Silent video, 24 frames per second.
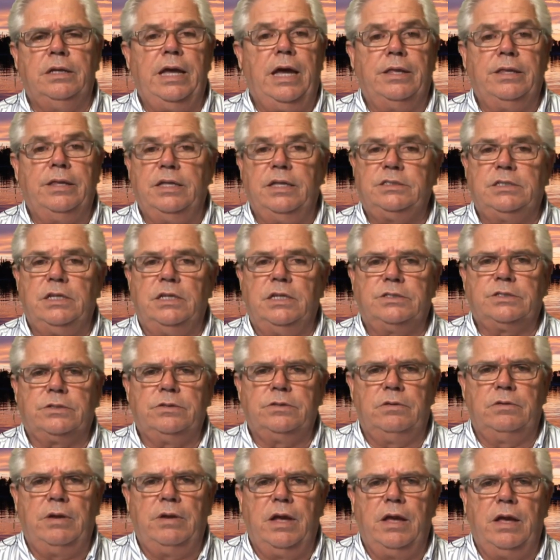Yeah, that's not
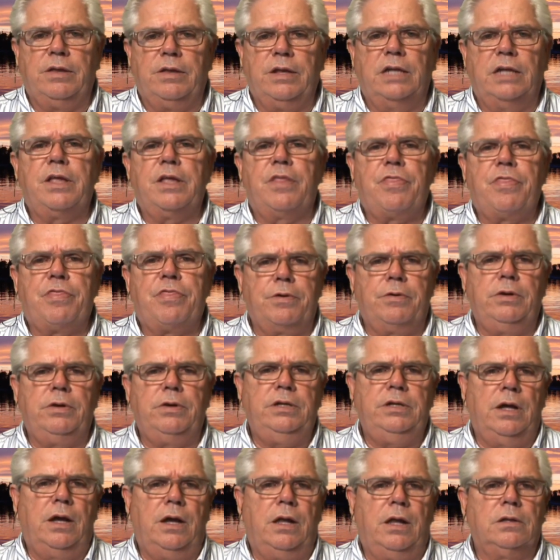screwing around. That's a
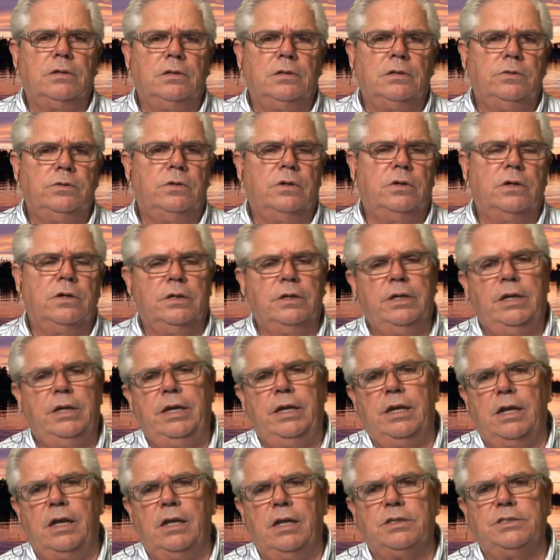$30 lure,
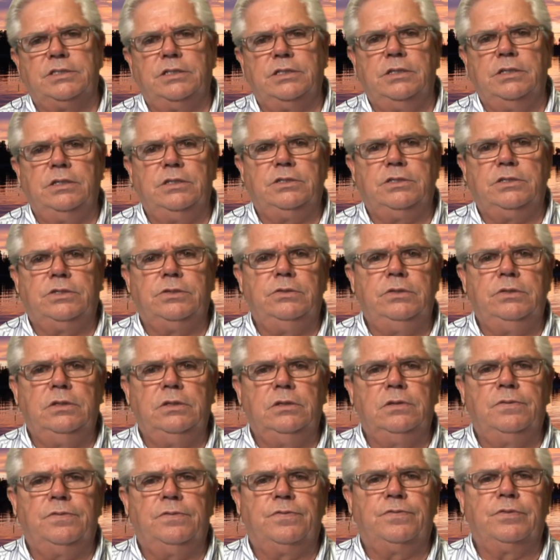and I'll send it to
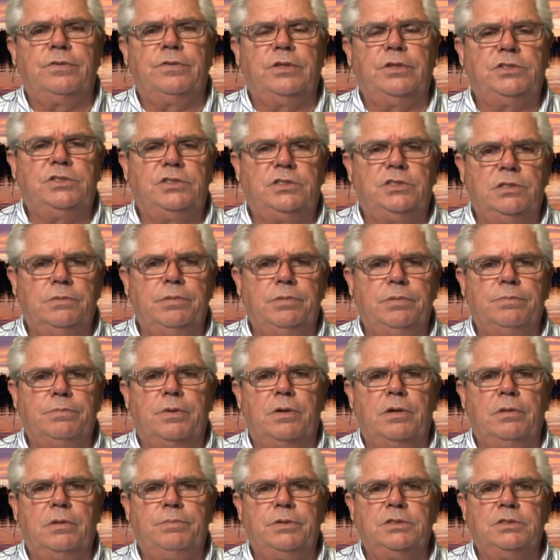you for the simple
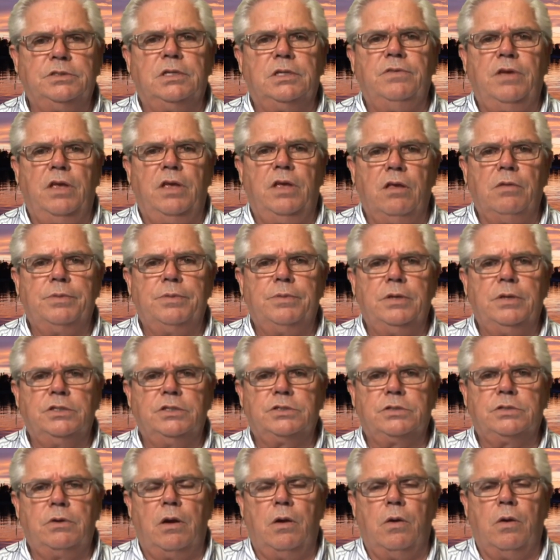purpose of helping
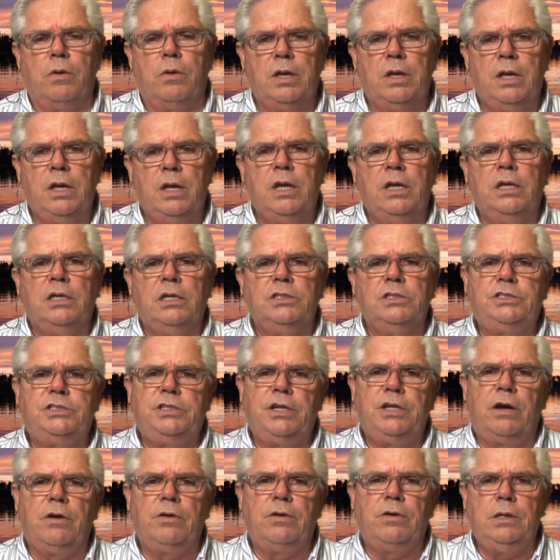us grow.
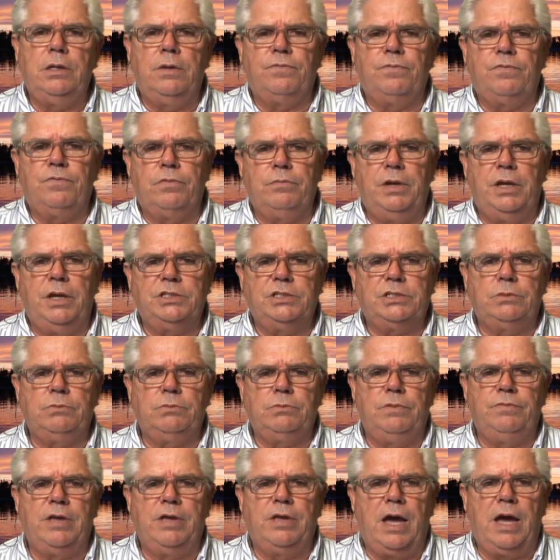Share the
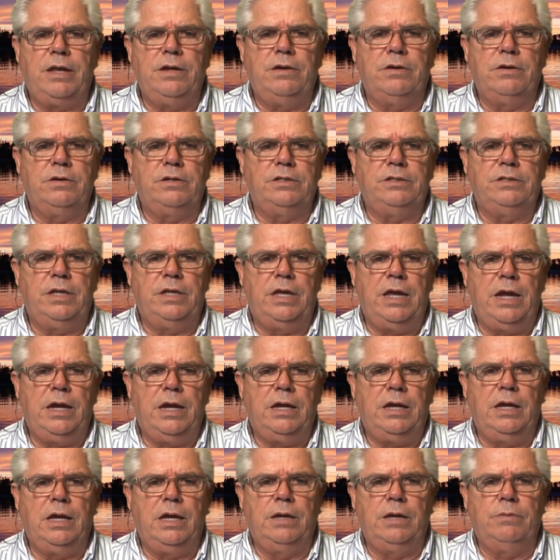information we've got here today.